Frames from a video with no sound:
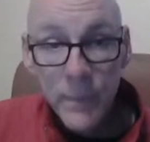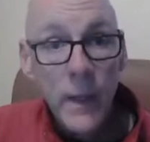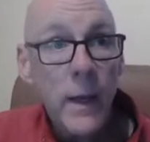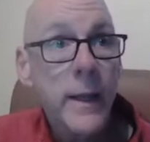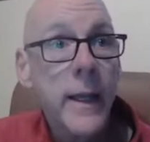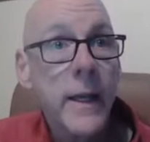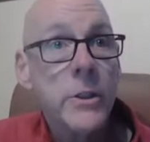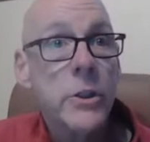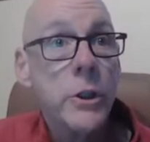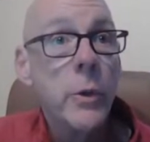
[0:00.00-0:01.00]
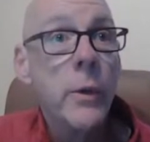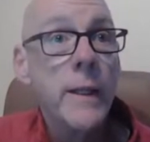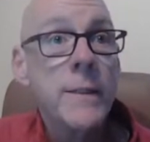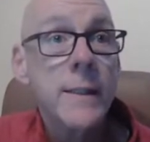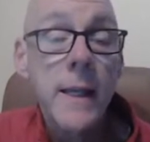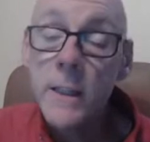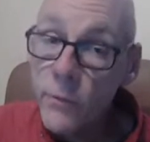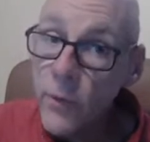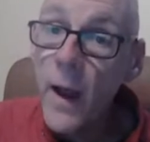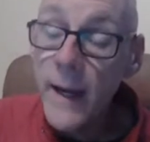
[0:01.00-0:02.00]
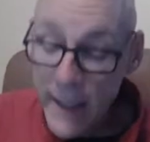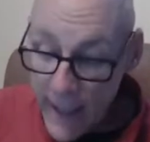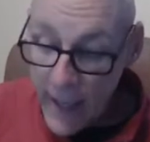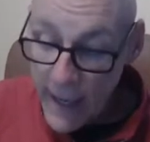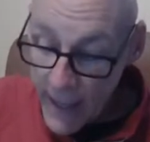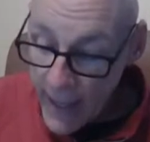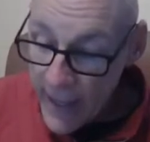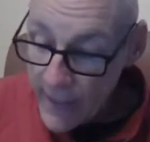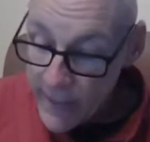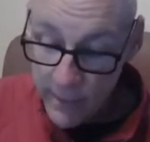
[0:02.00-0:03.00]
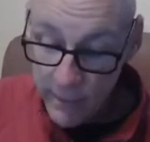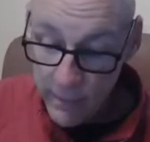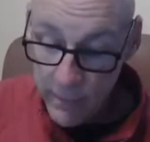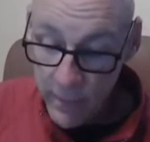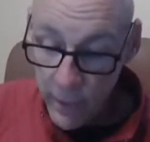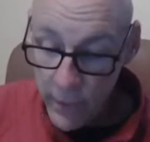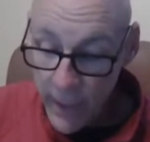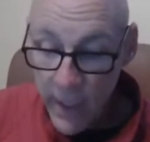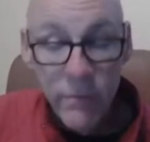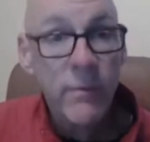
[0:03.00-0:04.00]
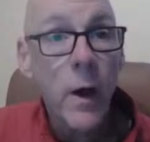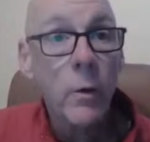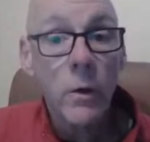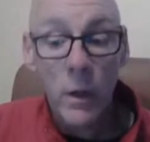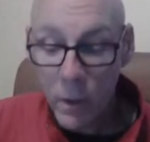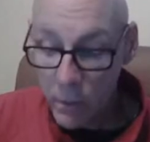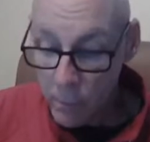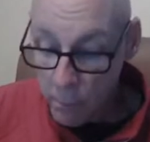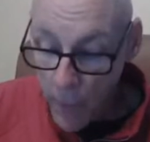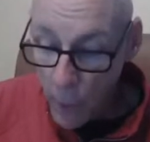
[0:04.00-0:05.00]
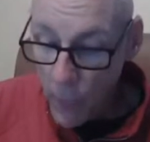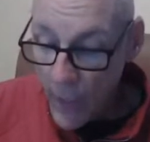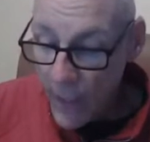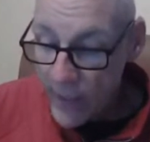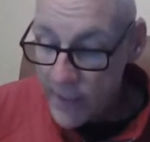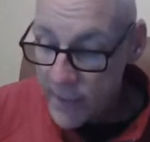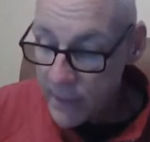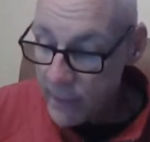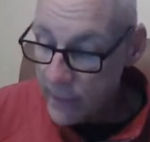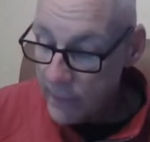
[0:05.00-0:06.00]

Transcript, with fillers: against UNC's Friday night ace, okay, Folger Boaz.